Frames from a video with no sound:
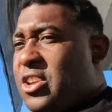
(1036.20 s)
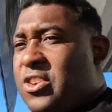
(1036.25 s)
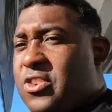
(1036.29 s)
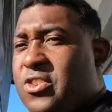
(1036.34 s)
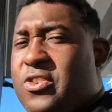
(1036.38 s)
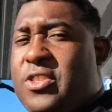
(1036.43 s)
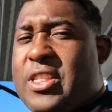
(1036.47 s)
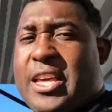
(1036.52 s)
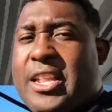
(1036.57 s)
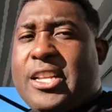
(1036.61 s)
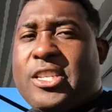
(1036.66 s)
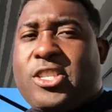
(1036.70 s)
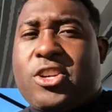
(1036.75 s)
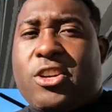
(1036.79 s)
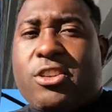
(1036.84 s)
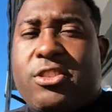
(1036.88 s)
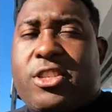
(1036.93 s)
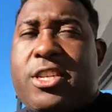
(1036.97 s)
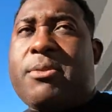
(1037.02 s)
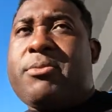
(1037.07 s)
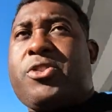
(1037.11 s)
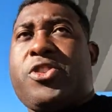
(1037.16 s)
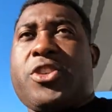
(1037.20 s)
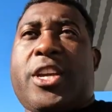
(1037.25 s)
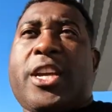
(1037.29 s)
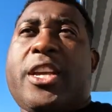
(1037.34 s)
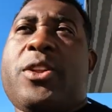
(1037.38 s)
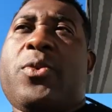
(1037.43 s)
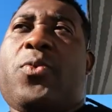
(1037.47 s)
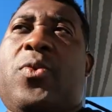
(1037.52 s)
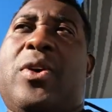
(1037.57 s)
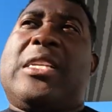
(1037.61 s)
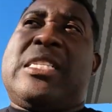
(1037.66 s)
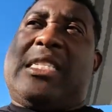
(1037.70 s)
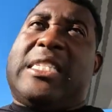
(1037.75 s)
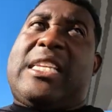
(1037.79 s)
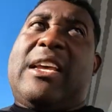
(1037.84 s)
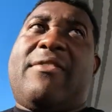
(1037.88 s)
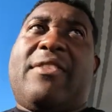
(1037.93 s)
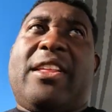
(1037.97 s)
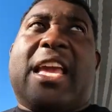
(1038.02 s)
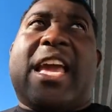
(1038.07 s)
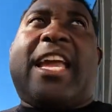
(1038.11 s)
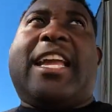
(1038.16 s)
you let the internal temperature get to
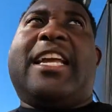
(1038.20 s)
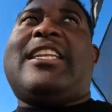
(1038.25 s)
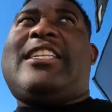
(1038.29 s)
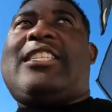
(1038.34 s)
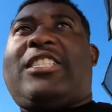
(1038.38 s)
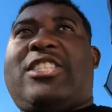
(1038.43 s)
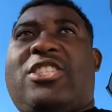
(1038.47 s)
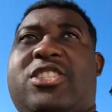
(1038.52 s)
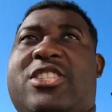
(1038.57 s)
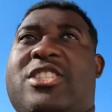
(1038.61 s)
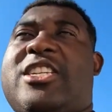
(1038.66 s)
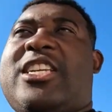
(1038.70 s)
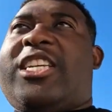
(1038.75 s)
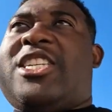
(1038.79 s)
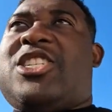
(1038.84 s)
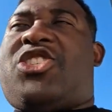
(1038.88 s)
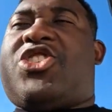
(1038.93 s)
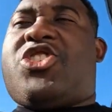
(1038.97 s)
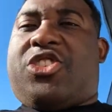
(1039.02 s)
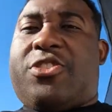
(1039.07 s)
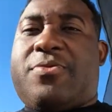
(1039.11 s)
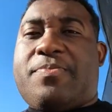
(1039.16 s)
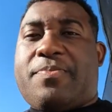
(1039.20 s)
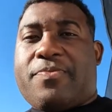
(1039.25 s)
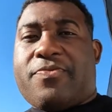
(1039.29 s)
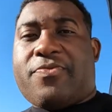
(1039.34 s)
178-ish.